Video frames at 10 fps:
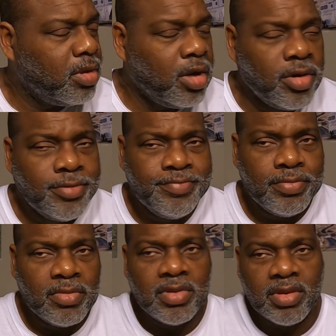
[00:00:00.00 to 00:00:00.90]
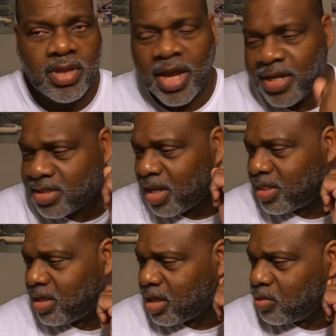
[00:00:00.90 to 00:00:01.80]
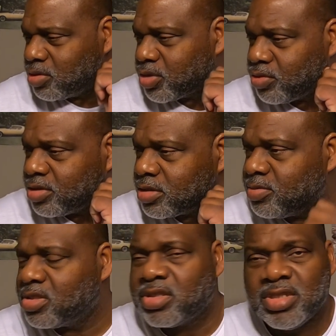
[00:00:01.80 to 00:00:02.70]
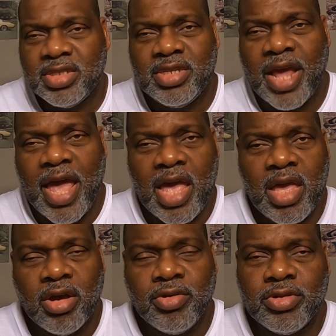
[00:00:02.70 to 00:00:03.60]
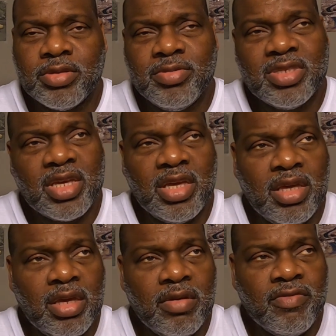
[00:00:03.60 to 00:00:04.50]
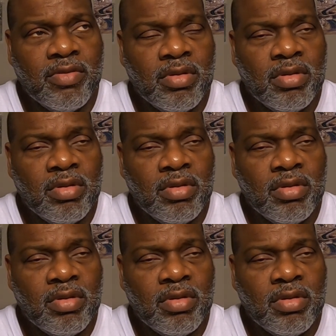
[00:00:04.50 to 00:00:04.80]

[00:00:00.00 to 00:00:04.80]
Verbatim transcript: You know, actually, I think it was Christmas Day or Christmas Eve.